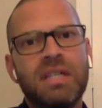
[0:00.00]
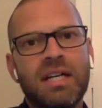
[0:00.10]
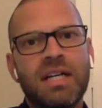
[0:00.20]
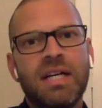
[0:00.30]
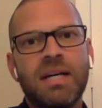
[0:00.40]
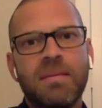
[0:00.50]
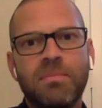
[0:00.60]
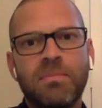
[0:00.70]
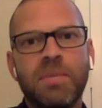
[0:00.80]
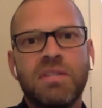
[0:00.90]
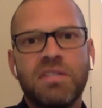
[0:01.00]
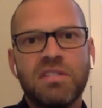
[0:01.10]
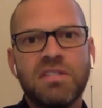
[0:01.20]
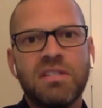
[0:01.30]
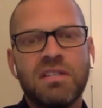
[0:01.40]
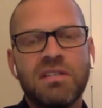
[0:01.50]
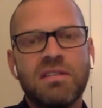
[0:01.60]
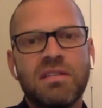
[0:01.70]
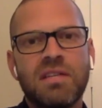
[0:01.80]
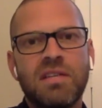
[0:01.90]
But just the
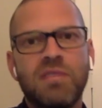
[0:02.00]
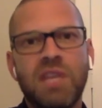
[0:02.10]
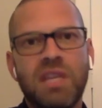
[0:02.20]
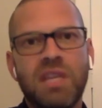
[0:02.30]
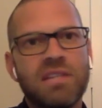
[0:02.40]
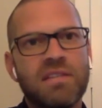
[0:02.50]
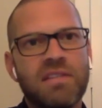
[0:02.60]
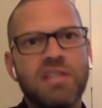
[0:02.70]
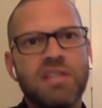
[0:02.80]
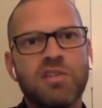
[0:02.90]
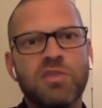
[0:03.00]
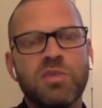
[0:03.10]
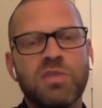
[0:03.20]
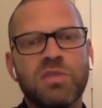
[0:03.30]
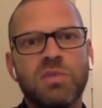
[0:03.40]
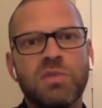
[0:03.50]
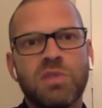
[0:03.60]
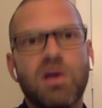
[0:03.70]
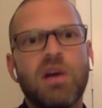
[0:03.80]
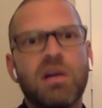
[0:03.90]
uniqueness of that church was
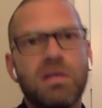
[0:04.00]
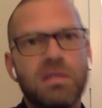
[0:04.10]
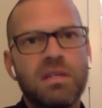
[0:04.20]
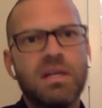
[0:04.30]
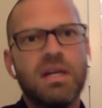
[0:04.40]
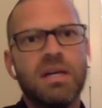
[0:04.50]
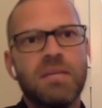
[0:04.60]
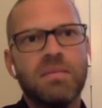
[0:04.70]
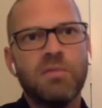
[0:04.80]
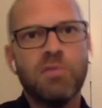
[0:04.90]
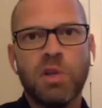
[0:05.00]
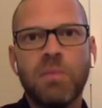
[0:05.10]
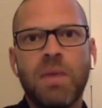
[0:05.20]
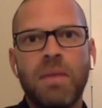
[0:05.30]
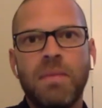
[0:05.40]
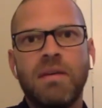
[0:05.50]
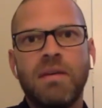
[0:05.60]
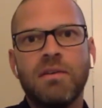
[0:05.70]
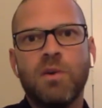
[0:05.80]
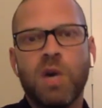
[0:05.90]
hard. It really made me
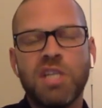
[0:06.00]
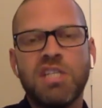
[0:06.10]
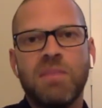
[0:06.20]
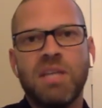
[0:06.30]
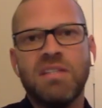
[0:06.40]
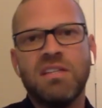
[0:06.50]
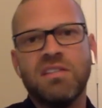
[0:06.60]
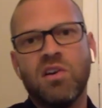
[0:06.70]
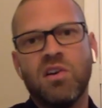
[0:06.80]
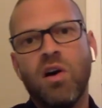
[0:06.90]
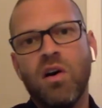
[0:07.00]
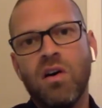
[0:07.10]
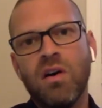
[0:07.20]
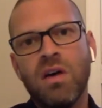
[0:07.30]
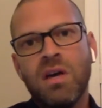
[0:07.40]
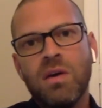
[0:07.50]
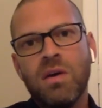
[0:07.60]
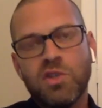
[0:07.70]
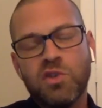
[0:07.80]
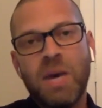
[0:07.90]
question my sense of call,
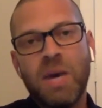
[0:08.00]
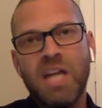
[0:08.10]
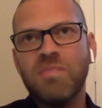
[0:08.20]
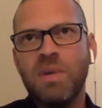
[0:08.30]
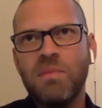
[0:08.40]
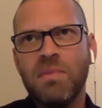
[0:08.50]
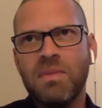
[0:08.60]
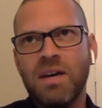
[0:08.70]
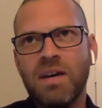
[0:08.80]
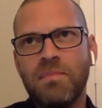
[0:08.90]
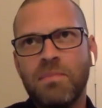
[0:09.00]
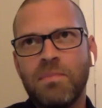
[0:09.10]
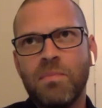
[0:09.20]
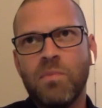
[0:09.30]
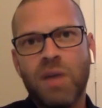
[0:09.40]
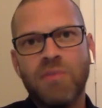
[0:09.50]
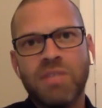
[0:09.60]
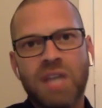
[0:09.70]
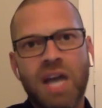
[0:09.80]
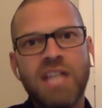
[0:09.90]
which reminds me of when I was
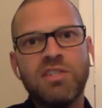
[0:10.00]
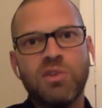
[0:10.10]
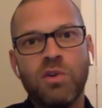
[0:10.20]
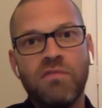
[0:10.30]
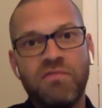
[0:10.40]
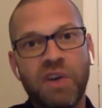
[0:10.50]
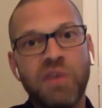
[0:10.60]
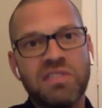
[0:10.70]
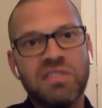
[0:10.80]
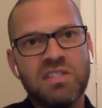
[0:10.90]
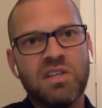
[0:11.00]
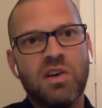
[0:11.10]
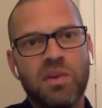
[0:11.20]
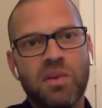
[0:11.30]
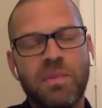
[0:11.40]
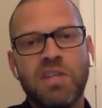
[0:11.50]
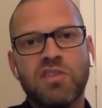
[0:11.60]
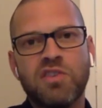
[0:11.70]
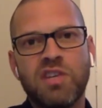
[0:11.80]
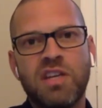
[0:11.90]
in high school and felt a sense of call to
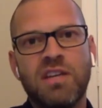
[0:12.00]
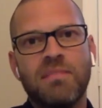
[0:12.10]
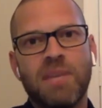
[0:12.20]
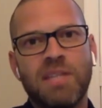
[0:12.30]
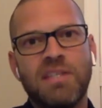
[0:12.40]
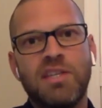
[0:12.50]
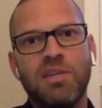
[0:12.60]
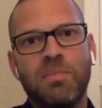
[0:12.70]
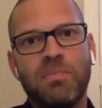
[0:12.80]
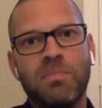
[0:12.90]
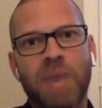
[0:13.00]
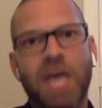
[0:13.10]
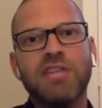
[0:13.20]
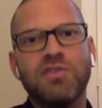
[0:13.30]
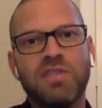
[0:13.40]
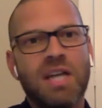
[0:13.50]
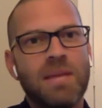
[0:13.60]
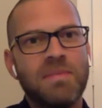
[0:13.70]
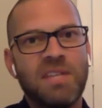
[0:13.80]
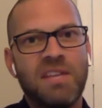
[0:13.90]
ministry. My senior pastor at the
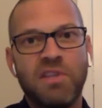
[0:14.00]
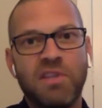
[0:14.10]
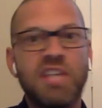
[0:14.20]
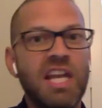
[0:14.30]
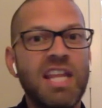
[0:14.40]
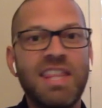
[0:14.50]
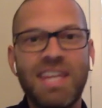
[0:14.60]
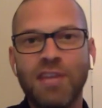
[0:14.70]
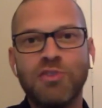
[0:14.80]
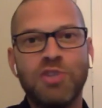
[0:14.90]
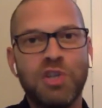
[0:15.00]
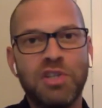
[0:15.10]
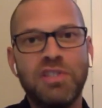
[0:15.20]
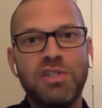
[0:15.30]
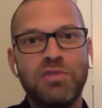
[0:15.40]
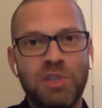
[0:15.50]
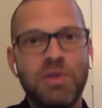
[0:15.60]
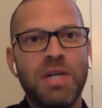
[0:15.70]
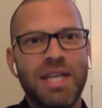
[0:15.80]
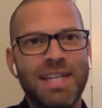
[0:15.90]
time said, if there's anything else you can do,
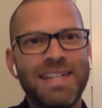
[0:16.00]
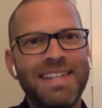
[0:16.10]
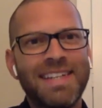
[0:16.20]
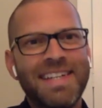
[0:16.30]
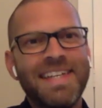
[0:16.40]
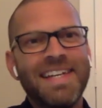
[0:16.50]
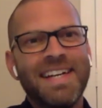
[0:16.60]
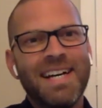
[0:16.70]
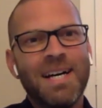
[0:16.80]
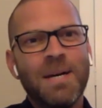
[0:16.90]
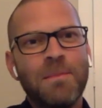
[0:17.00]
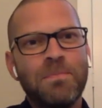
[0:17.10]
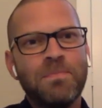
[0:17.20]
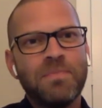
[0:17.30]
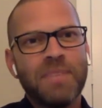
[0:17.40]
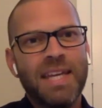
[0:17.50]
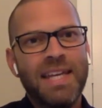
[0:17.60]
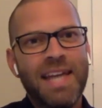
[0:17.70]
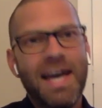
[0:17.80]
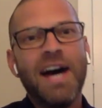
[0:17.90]
do it.
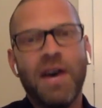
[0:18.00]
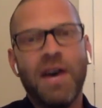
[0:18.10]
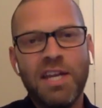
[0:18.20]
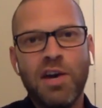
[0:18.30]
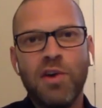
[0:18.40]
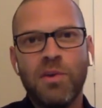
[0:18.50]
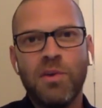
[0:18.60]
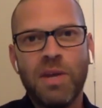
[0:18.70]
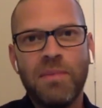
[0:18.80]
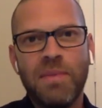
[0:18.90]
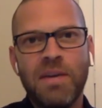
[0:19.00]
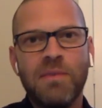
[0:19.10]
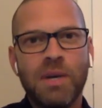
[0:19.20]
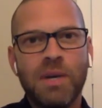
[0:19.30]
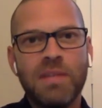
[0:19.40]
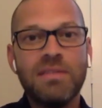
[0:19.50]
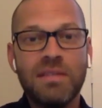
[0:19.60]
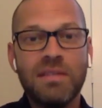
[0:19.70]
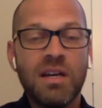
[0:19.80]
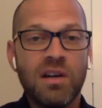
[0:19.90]
And now I know that what he meant was
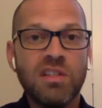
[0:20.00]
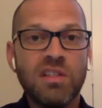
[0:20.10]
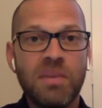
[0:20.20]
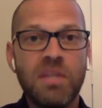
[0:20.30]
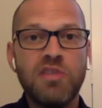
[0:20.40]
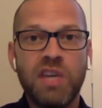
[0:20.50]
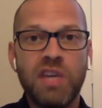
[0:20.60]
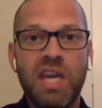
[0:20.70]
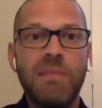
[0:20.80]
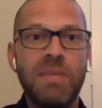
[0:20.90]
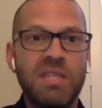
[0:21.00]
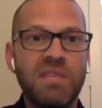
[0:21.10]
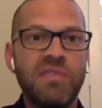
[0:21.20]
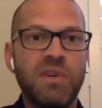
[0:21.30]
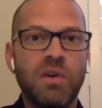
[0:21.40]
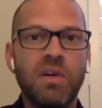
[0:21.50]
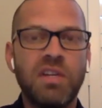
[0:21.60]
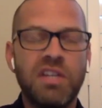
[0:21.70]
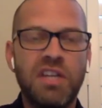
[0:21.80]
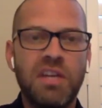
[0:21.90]
the call to ministry can be difficult,
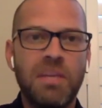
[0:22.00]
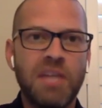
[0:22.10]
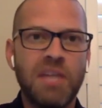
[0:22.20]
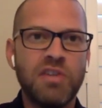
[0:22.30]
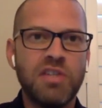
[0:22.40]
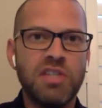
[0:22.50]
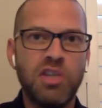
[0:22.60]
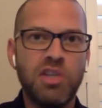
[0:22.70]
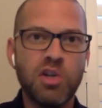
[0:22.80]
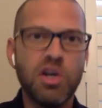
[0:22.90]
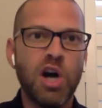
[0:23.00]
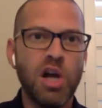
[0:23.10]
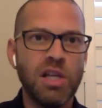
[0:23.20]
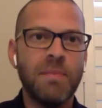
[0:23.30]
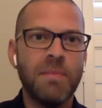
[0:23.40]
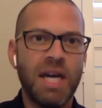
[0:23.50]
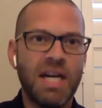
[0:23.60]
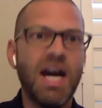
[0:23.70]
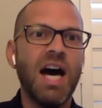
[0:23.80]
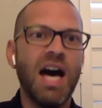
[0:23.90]
and you need to make sure it's your calling by
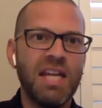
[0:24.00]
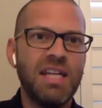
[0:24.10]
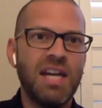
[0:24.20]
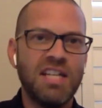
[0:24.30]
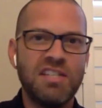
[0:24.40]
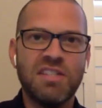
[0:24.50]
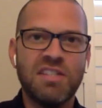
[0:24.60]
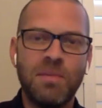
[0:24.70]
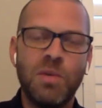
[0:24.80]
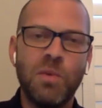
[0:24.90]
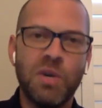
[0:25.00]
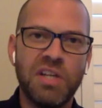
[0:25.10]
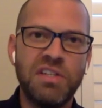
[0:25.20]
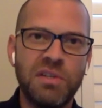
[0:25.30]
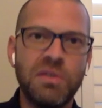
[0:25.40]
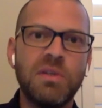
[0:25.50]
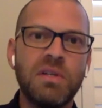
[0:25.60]
God and not just something you want to do.